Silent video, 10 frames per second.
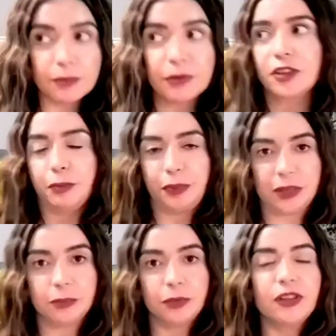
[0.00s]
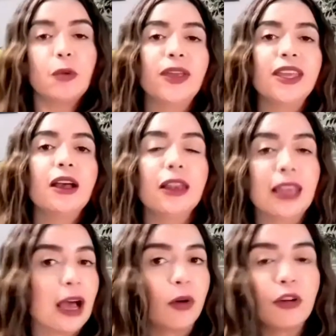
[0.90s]
but the people that we
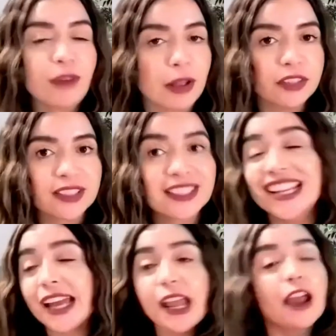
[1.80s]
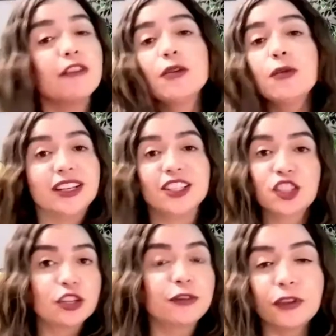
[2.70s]
allow around us. Not everyone is
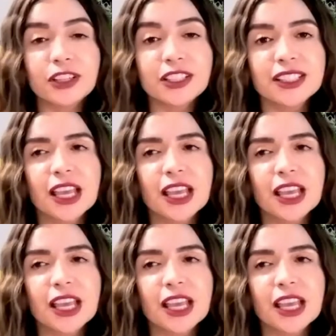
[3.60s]
good for us.